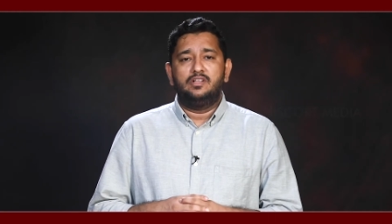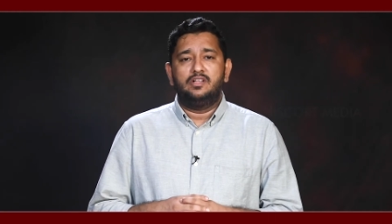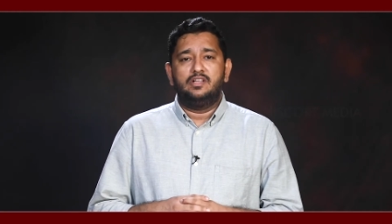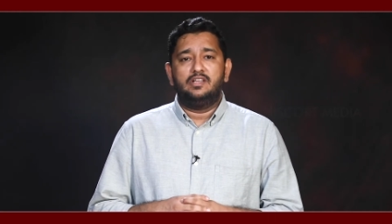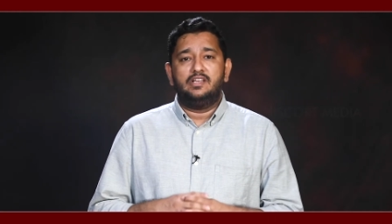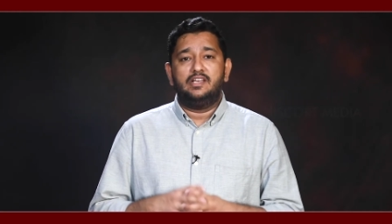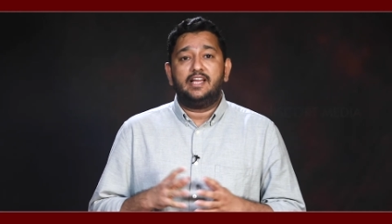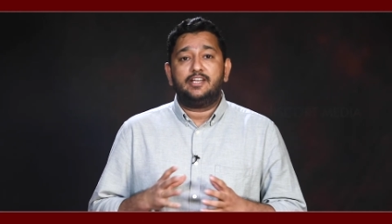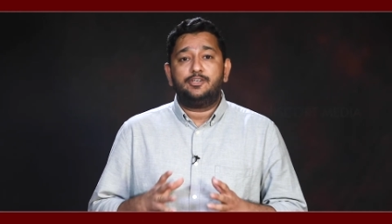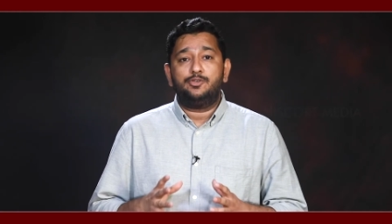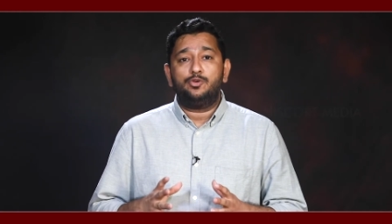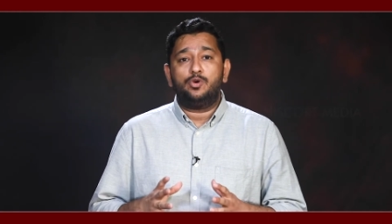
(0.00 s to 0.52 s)

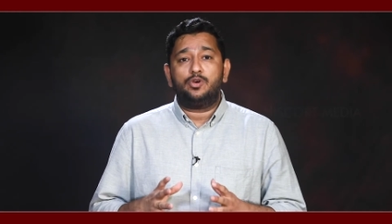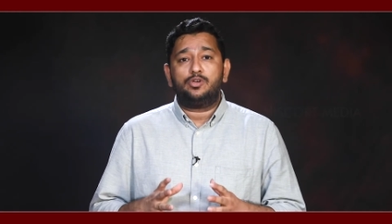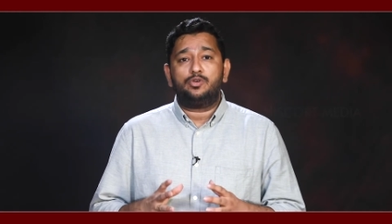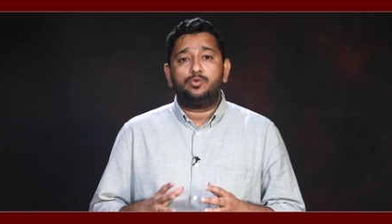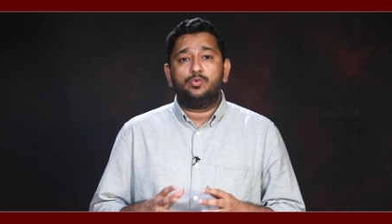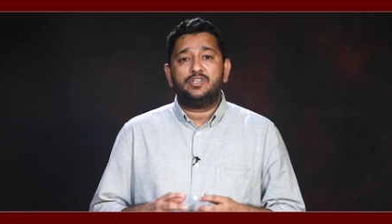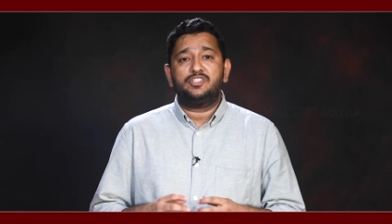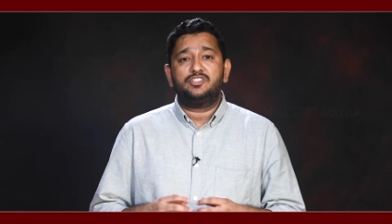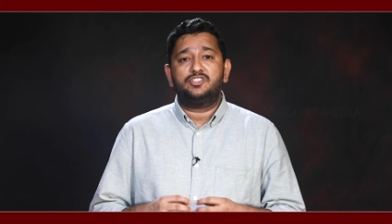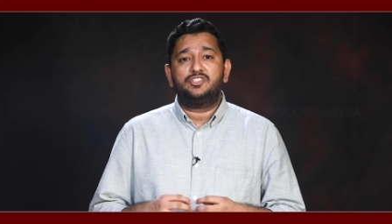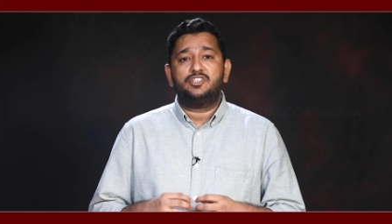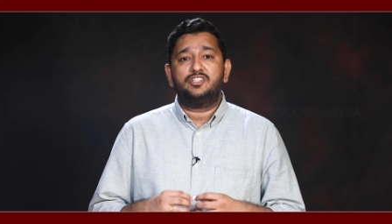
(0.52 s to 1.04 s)
Let your
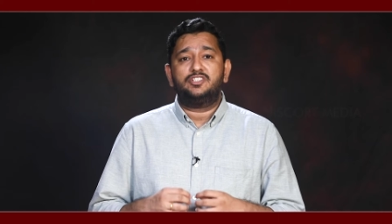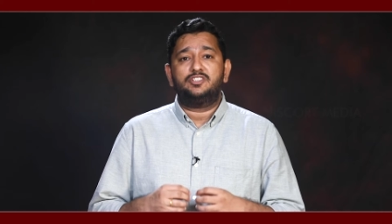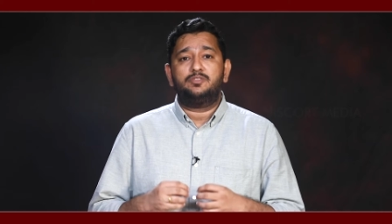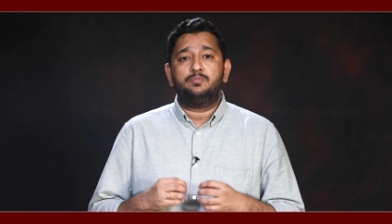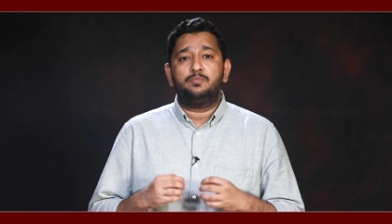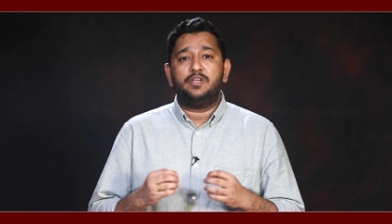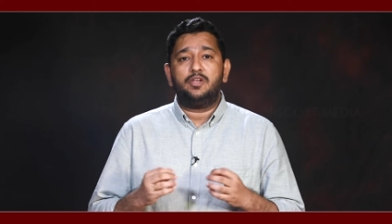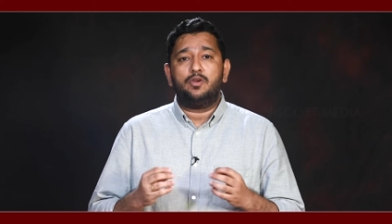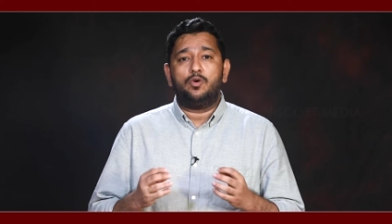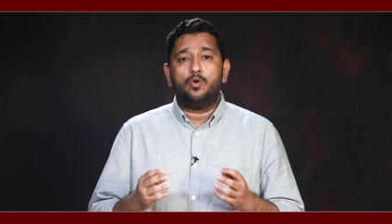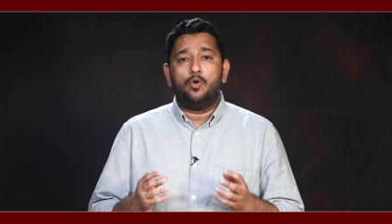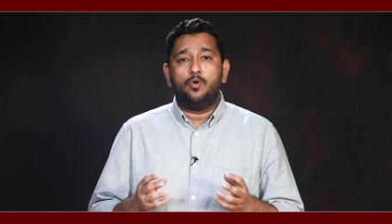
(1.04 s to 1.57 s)
questions
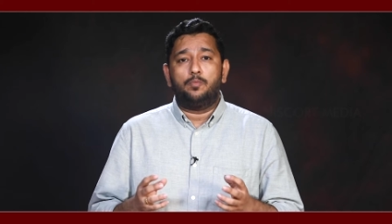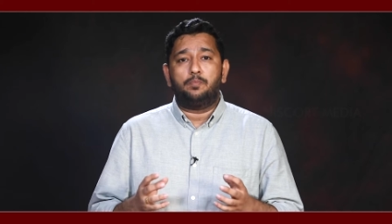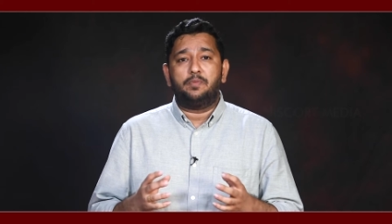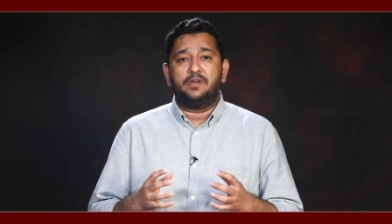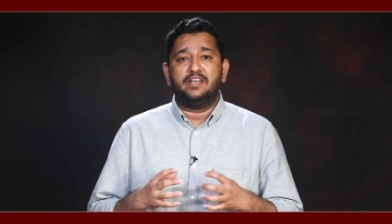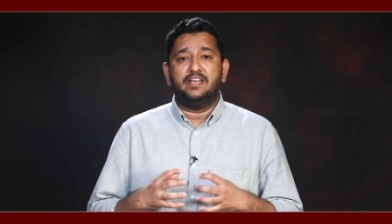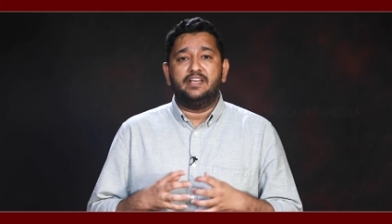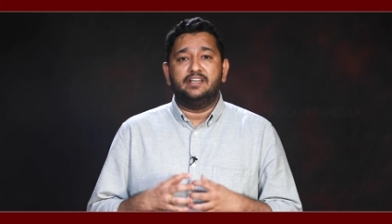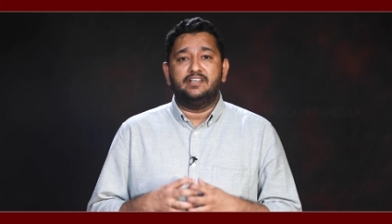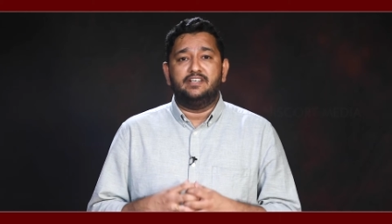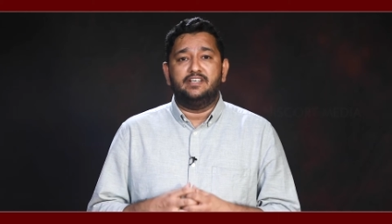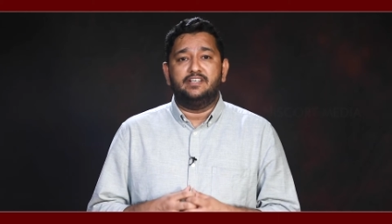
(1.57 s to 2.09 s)
be
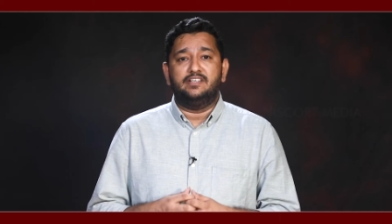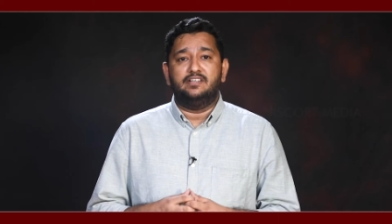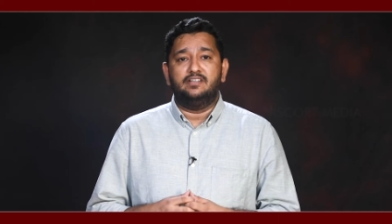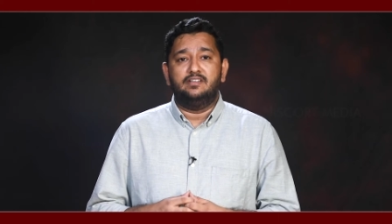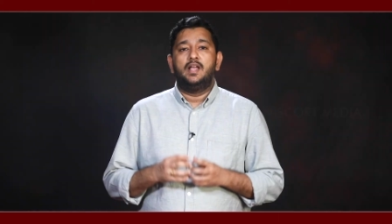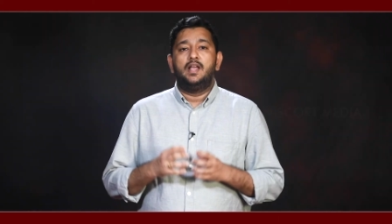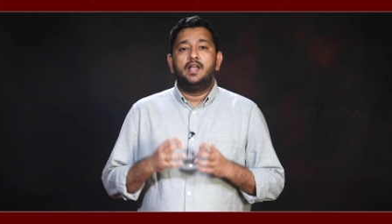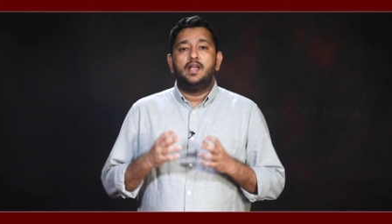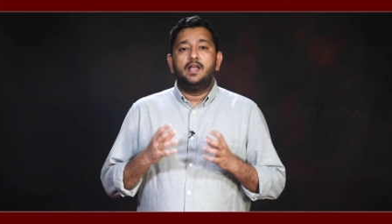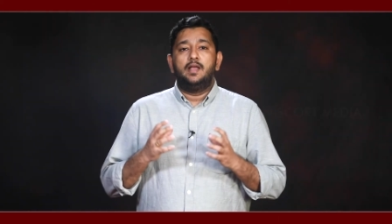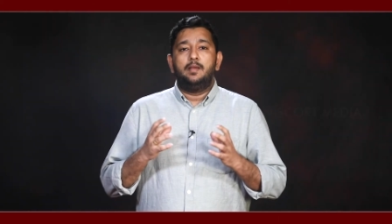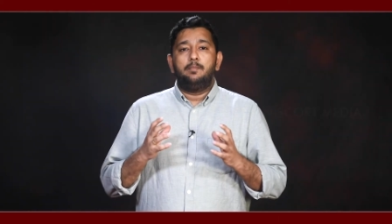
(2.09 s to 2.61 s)
open-ended.
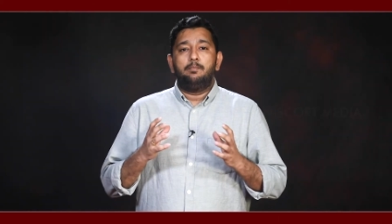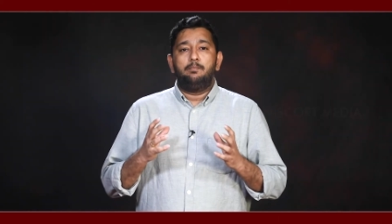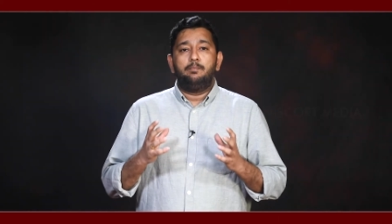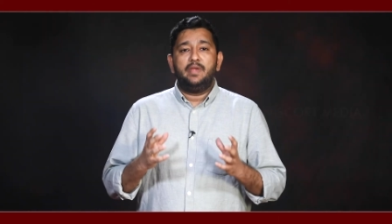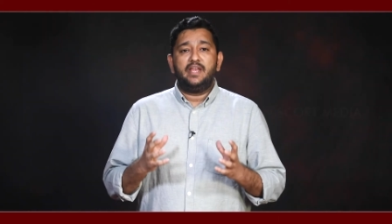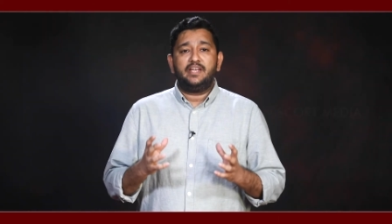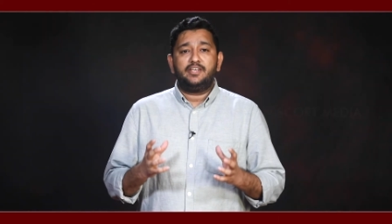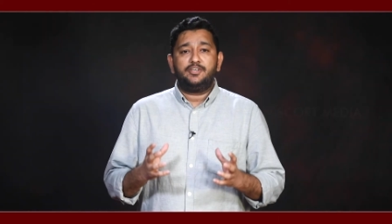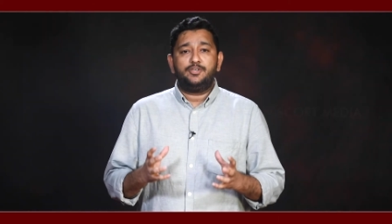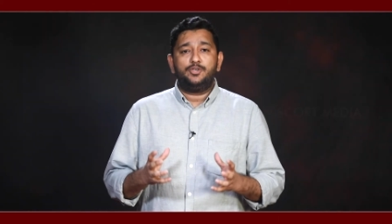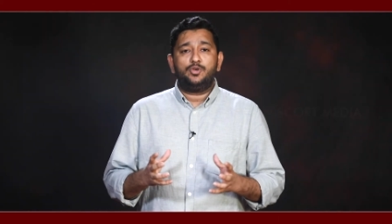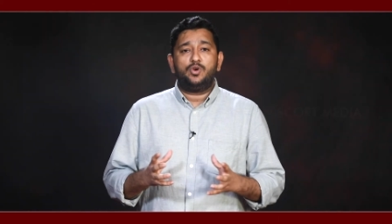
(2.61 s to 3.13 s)

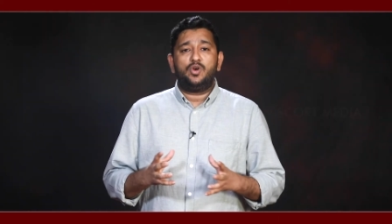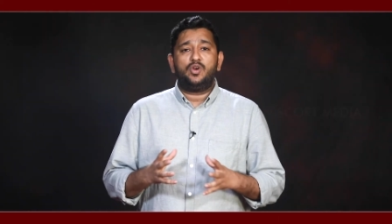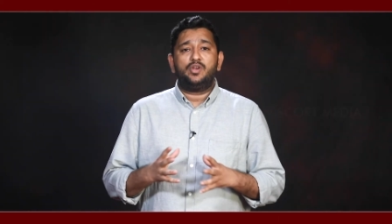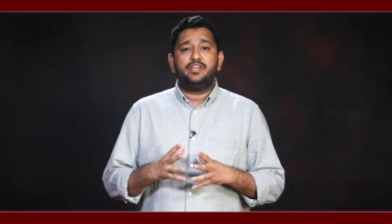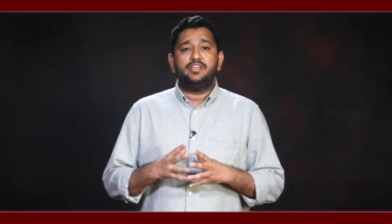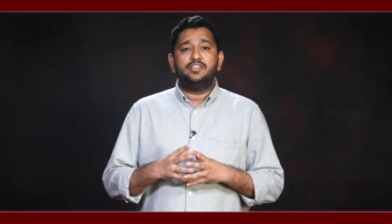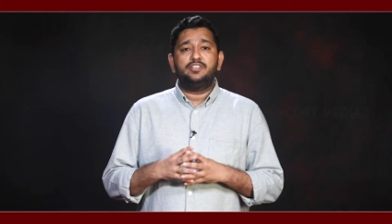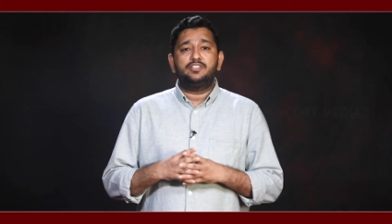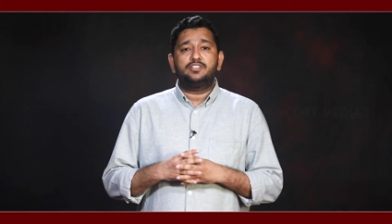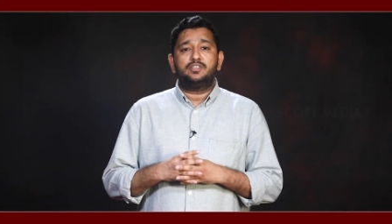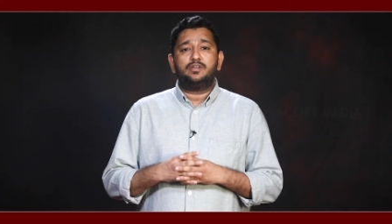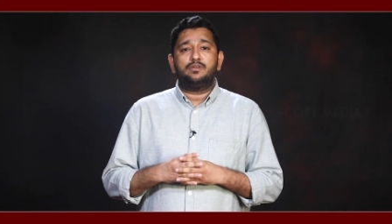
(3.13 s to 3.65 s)
Make your
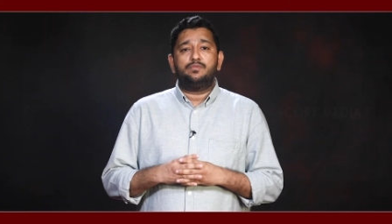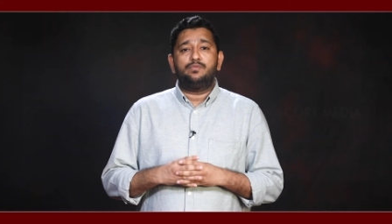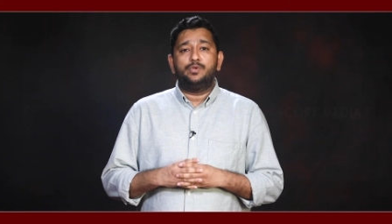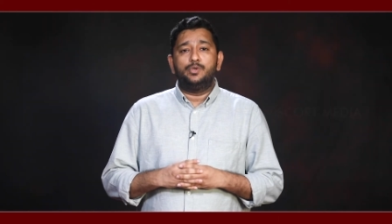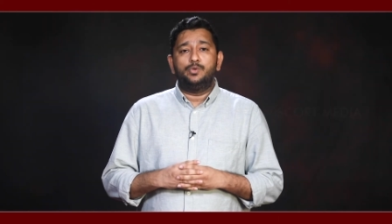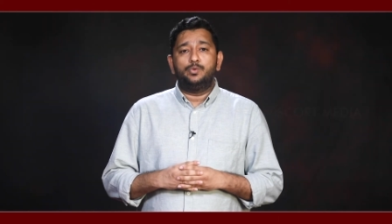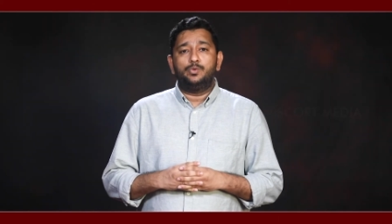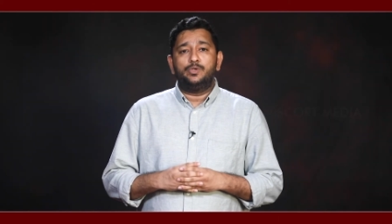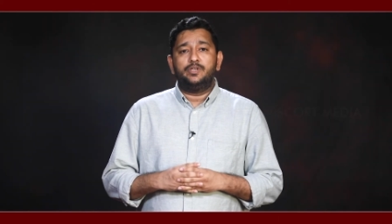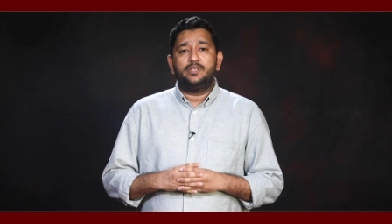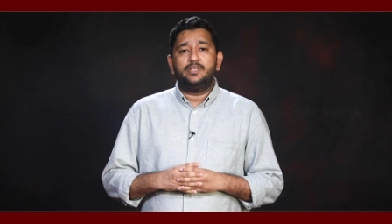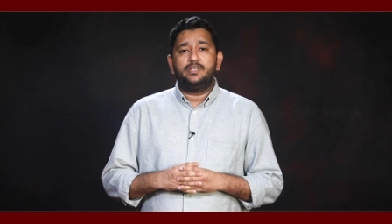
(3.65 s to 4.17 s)

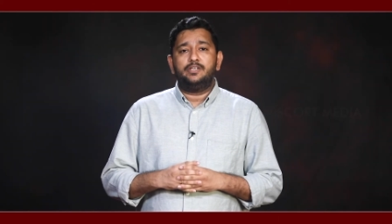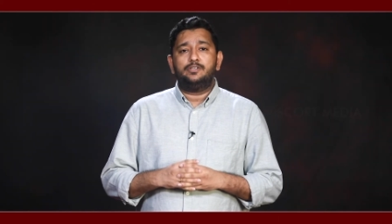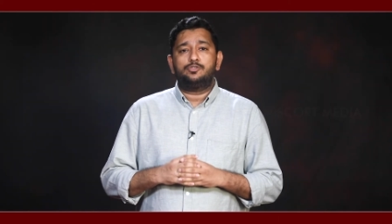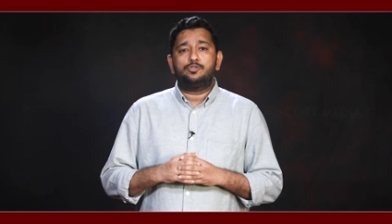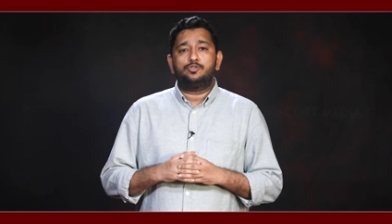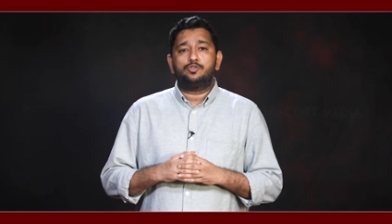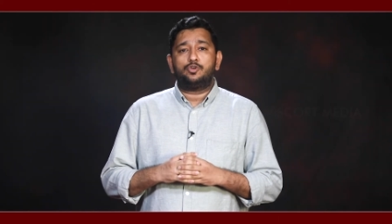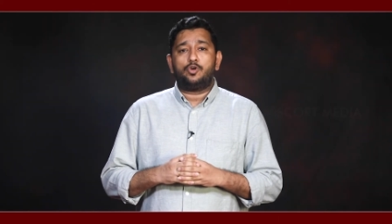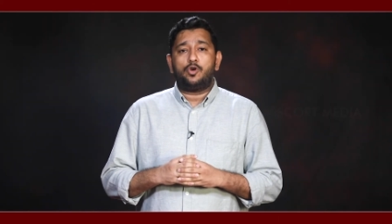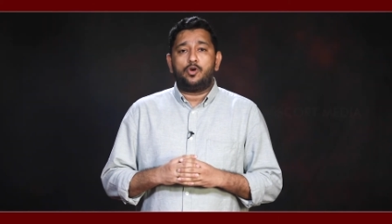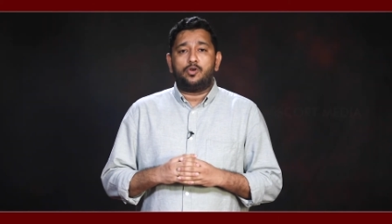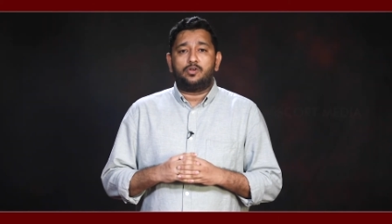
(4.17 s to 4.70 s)
interviewee
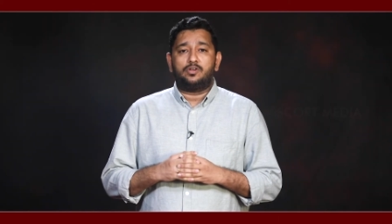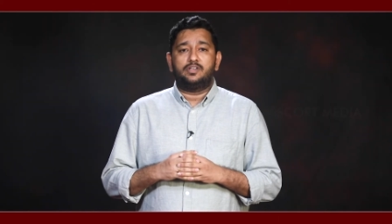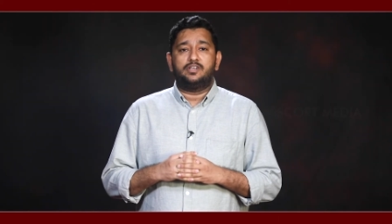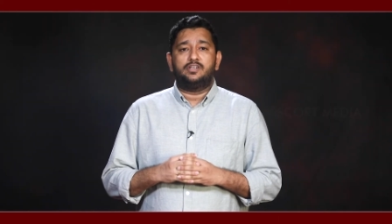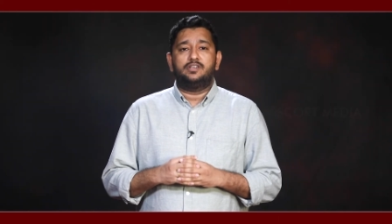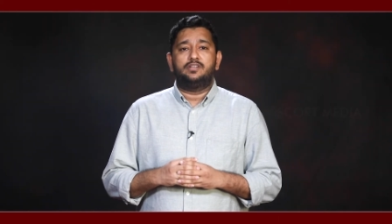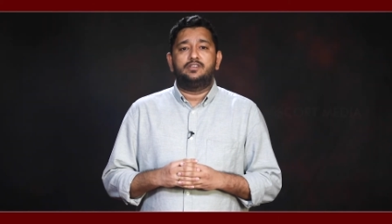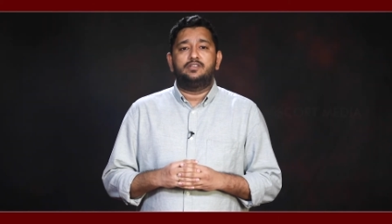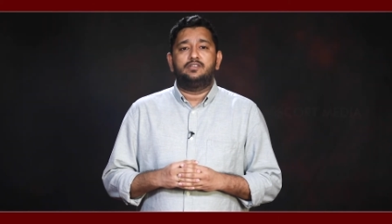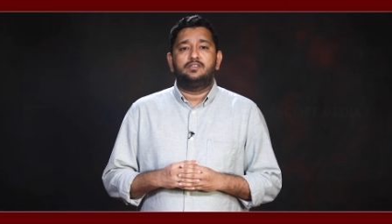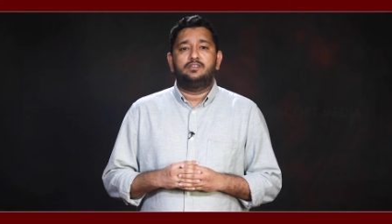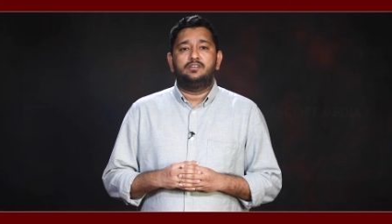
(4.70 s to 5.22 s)

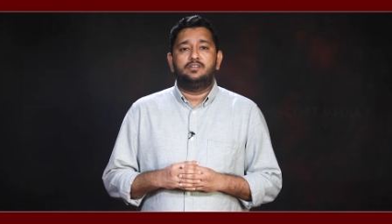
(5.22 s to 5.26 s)
talk.